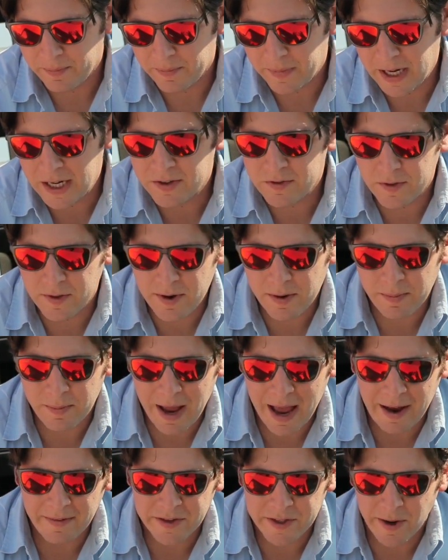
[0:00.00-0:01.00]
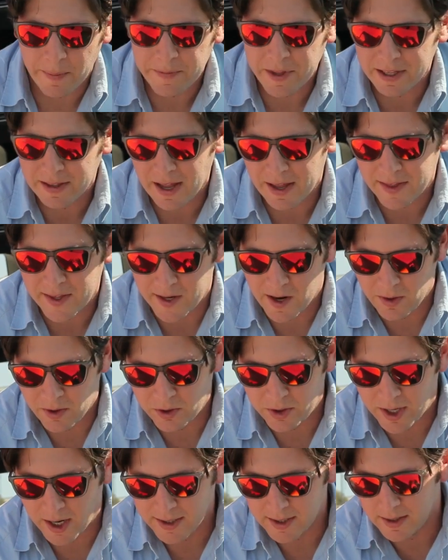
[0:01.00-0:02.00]
Each of them have something that the
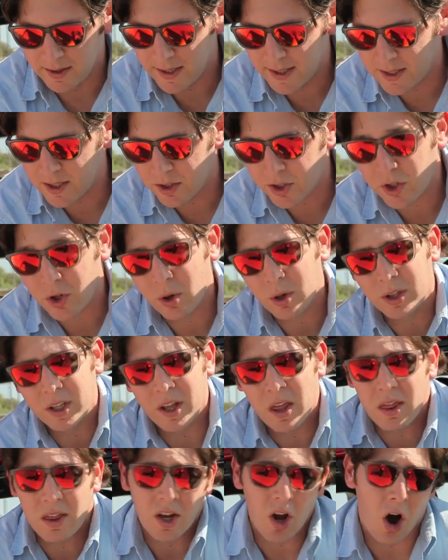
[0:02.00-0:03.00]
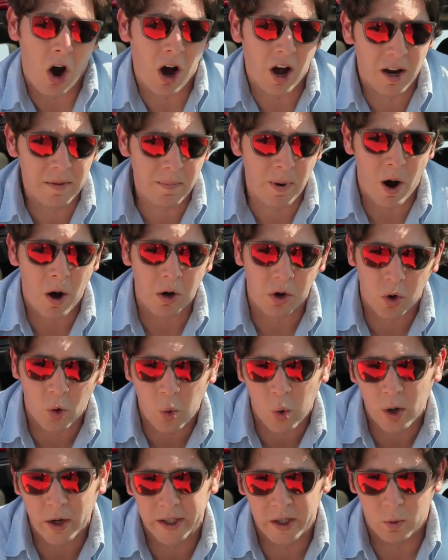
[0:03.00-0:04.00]
other doesn't. This is certainly the oddball,
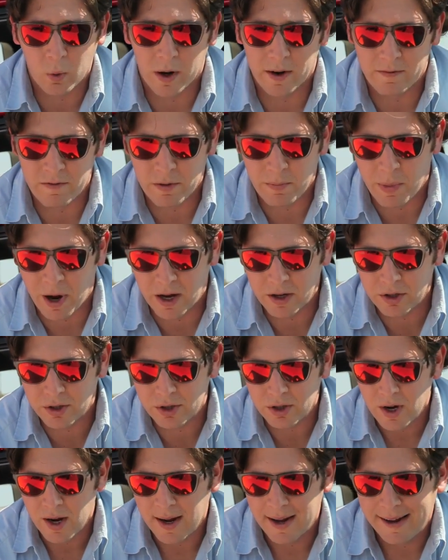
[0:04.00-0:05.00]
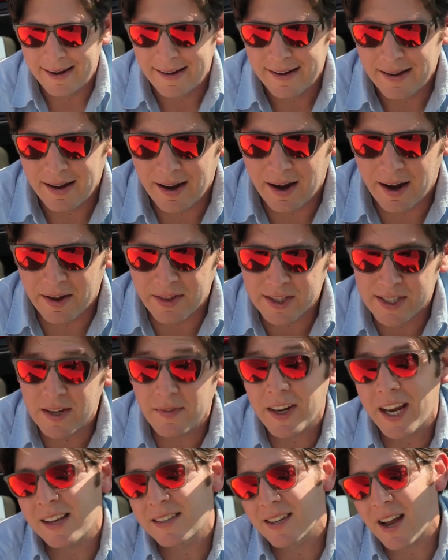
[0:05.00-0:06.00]
quirky one of the bunch. The
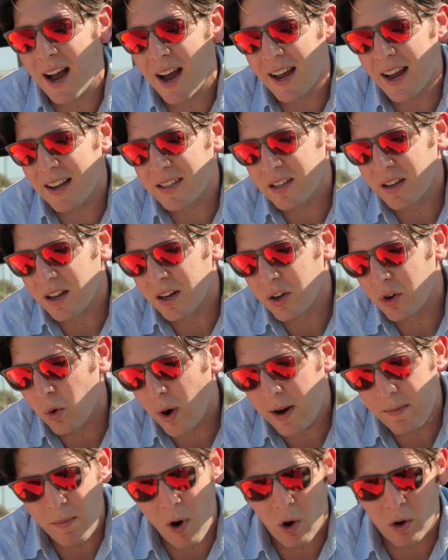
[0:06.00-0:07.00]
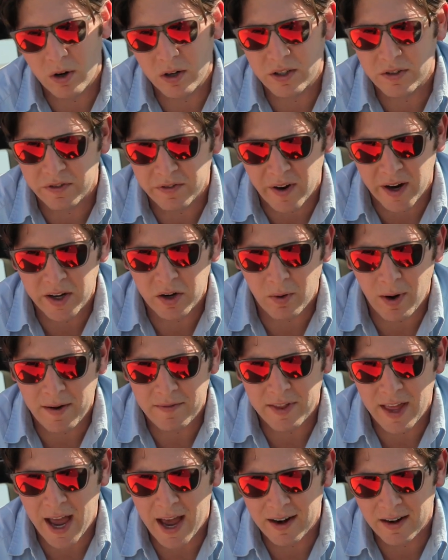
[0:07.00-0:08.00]
Civic Si has a great motor. It's fun to
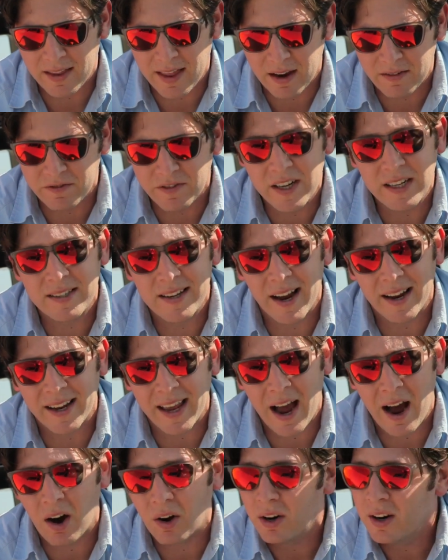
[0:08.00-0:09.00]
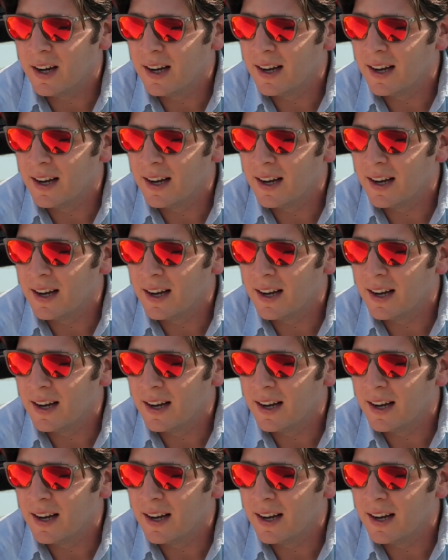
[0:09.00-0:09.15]
rev that VTEC out.